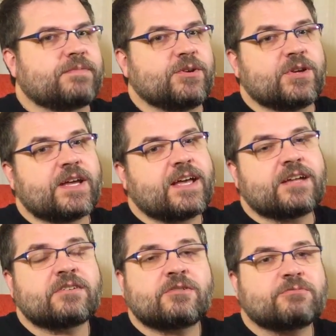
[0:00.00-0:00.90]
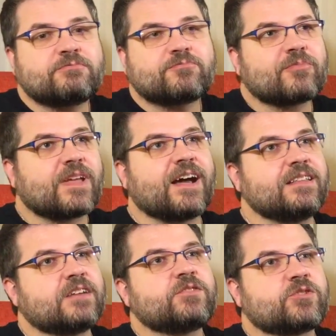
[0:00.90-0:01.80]
Could I? I don't know.
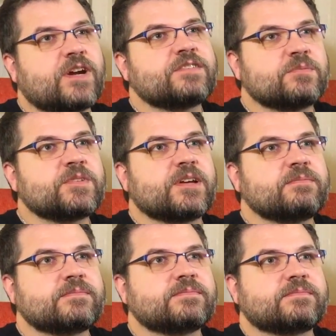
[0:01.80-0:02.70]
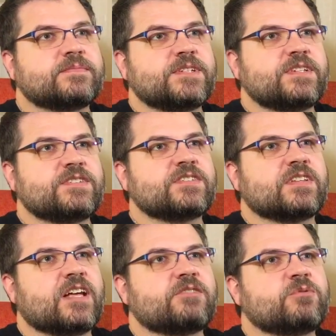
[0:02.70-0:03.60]
I'd love to try sometime, but it's just
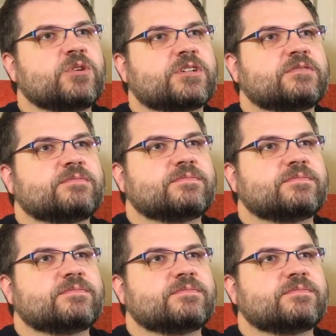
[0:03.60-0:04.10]
a lot of work.